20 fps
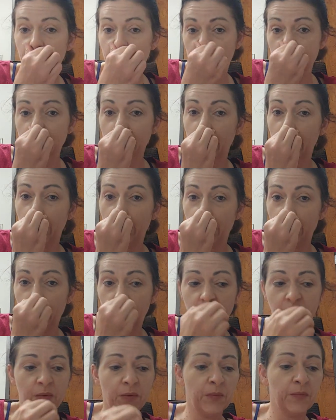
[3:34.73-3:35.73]

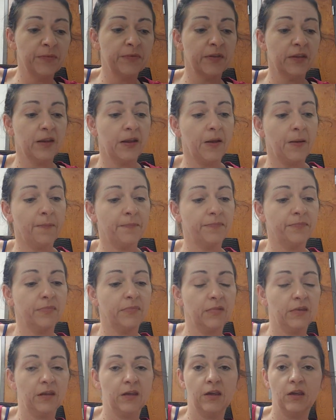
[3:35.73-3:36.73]
So
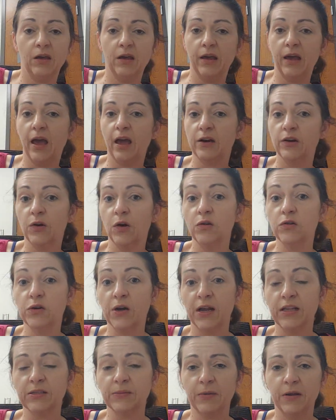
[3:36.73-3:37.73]
you got
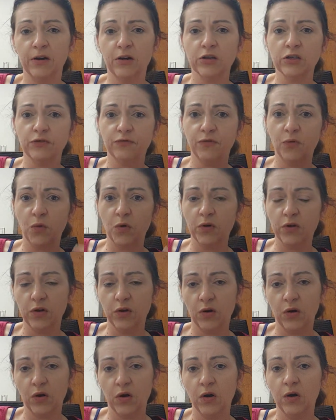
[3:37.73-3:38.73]
neurotransmitters for
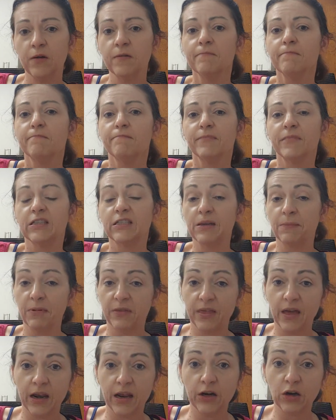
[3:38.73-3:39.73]
your
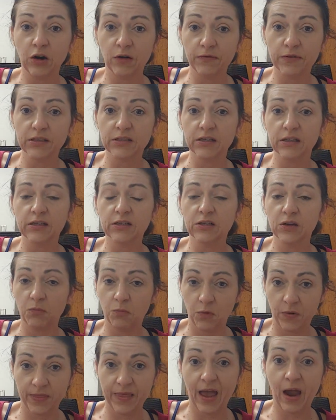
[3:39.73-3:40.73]
sympathetic nervous
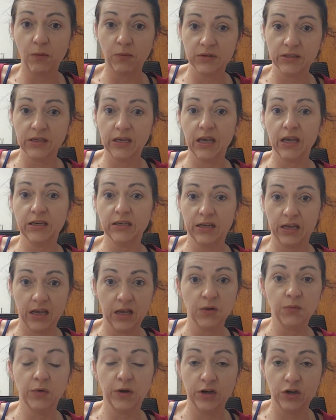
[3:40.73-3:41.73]
system when that one's kicked
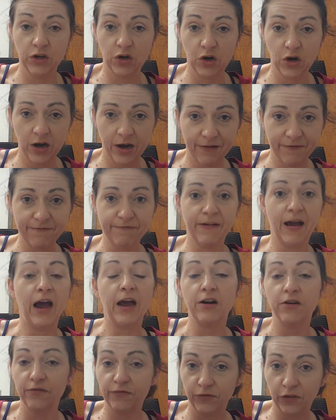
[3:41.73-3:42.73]
in, when you're in
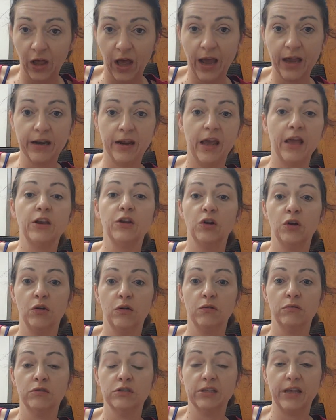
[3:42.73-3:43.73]
fight or flight and
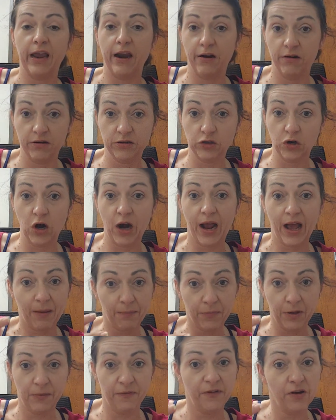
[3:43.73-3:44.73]
you're scared as
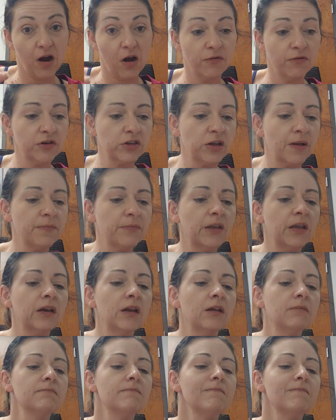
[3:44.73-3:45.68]
crap over something.